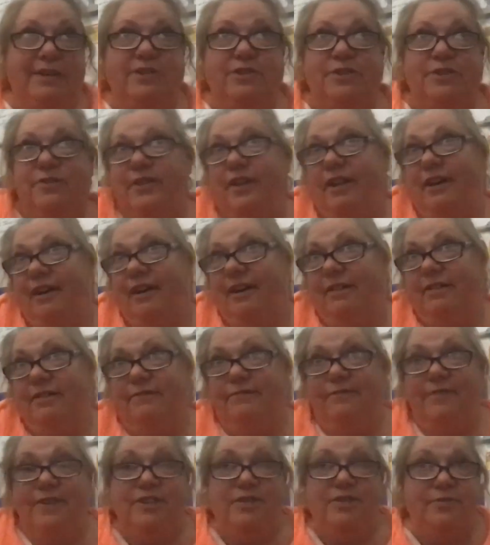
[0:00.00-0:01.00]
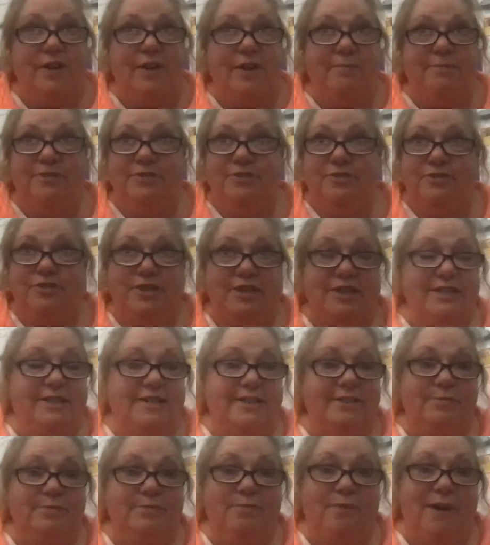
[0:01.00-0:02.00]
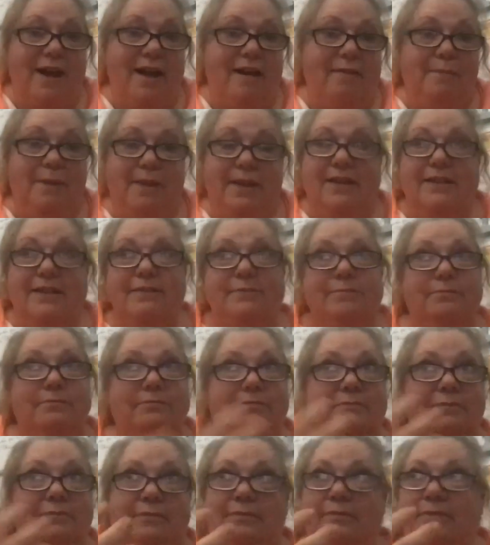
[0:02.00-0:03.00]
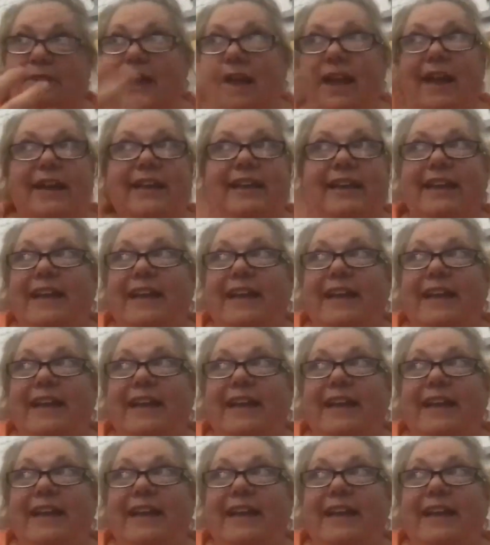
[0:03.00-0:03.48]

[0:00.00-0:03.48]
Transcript: sure that all the fish farmers are just as well because you